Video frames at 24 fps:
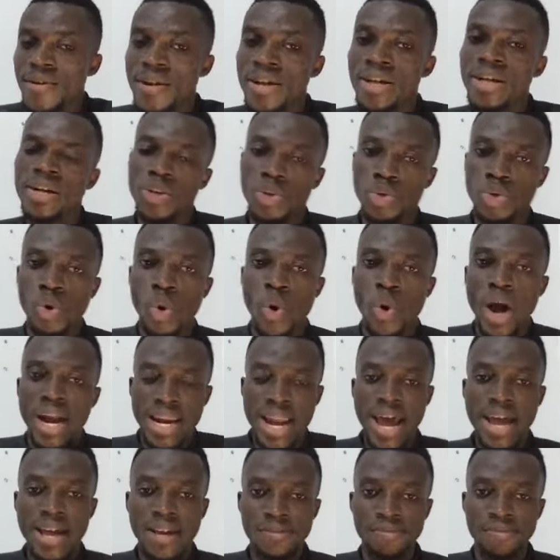So
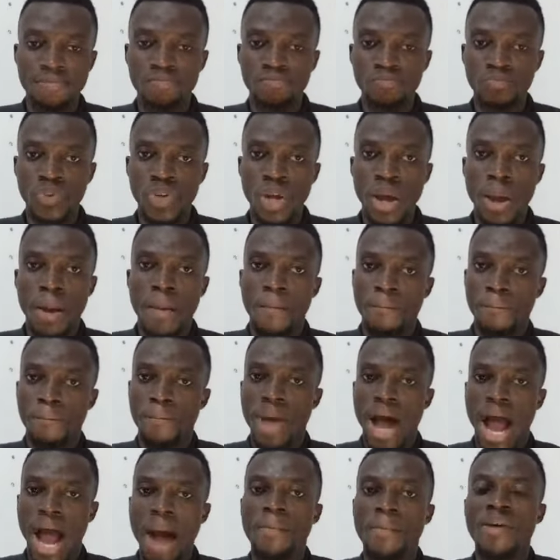when
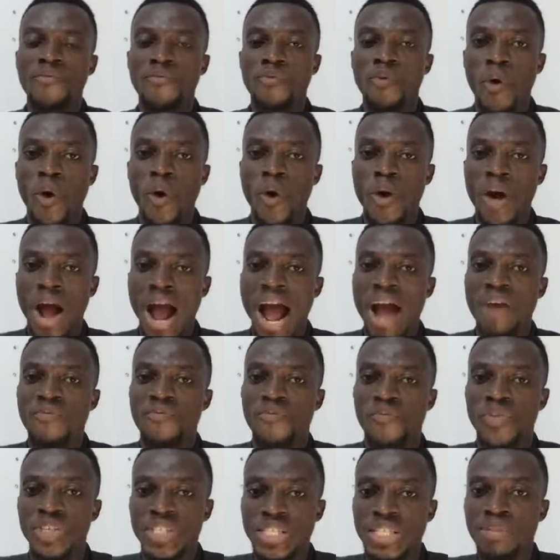among four are
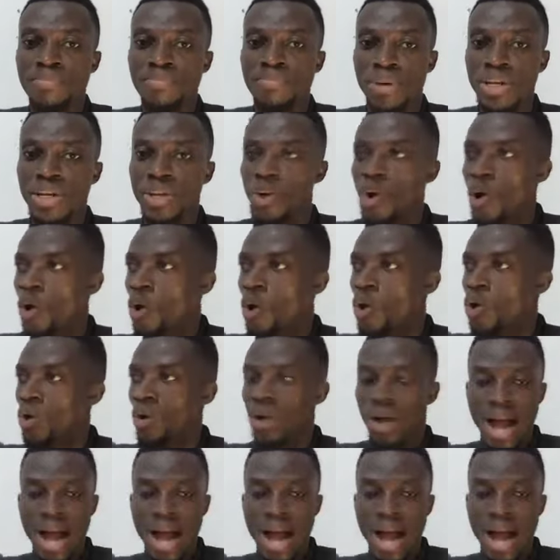visible, you know,